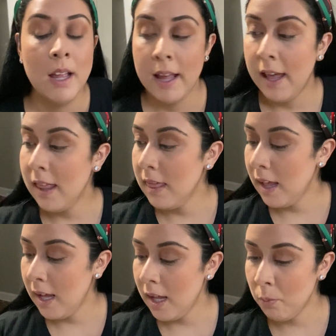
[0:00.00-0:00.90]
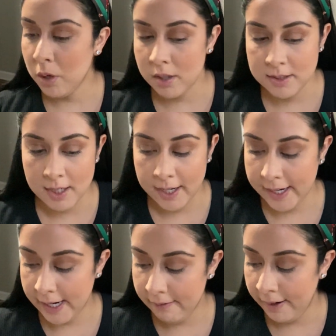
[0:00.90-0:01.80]
And then what else did I
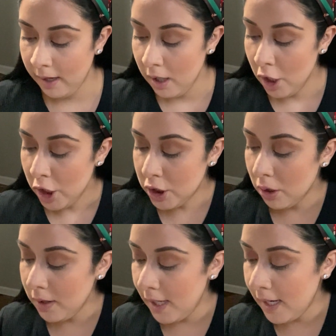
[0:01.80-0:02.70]
carry? So then